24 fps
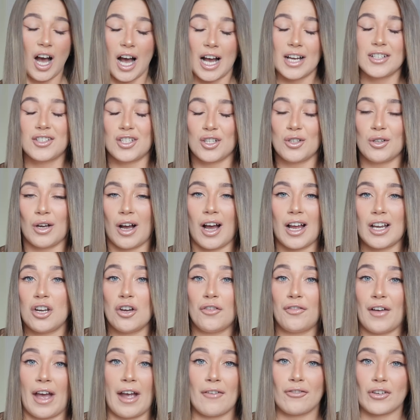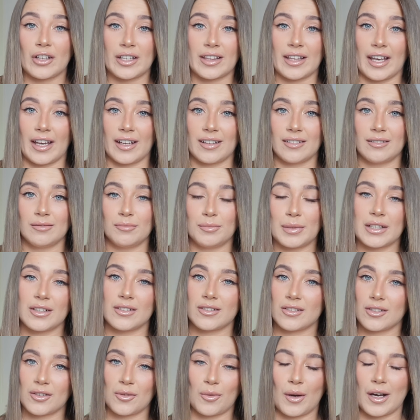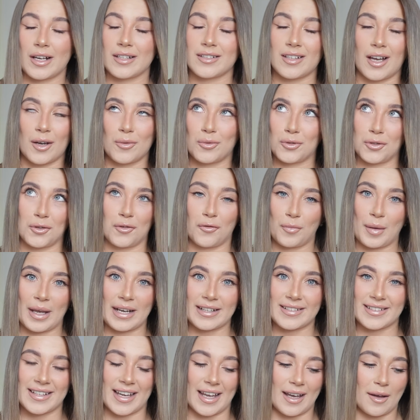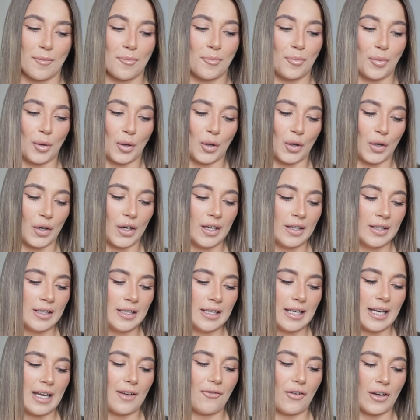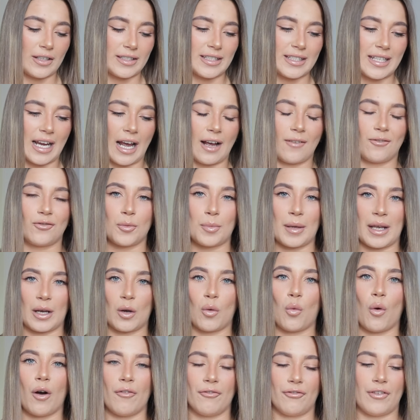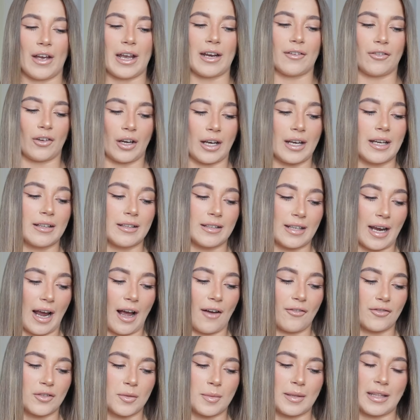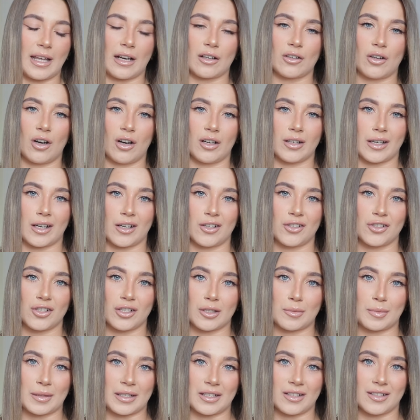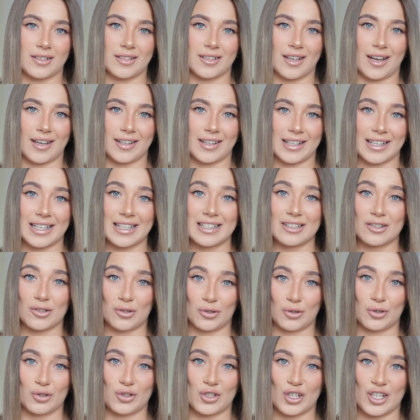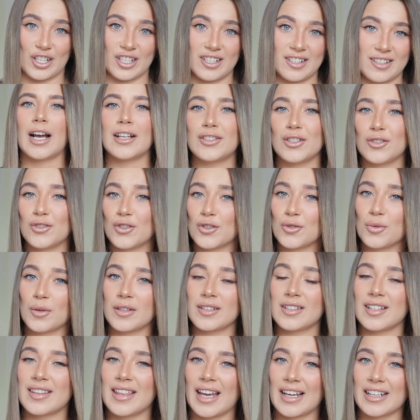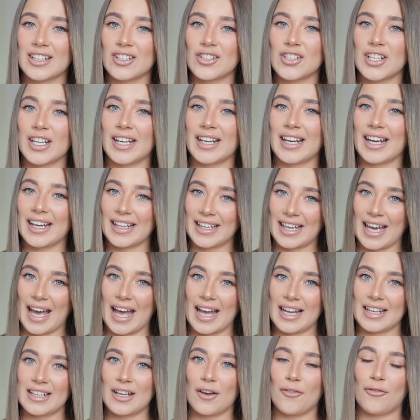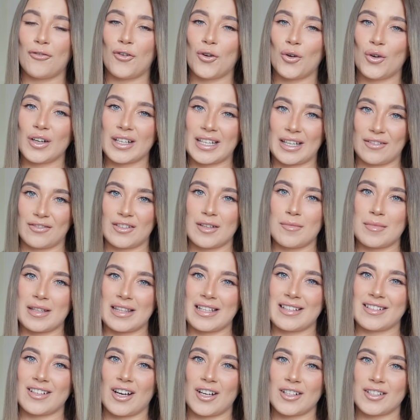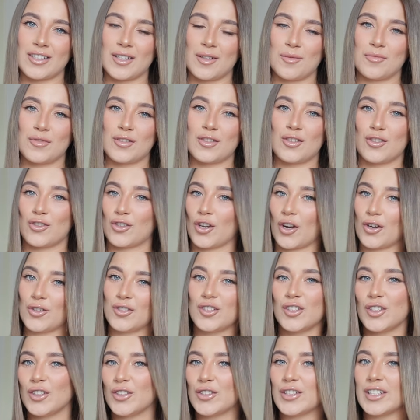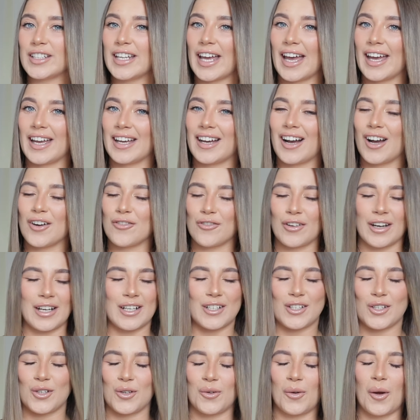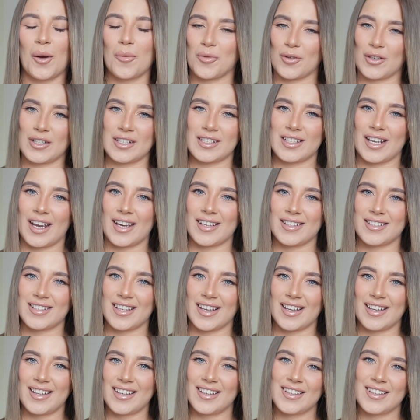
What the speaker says: I love everything, because otherwise I wouldn't have picked it, but if I did have to pick one favourite, it'd have to be that cardigan, just because I think it's gorgeous. I do just want to thank Shein again for gifting me these items to show to you today. I really do appreciate it.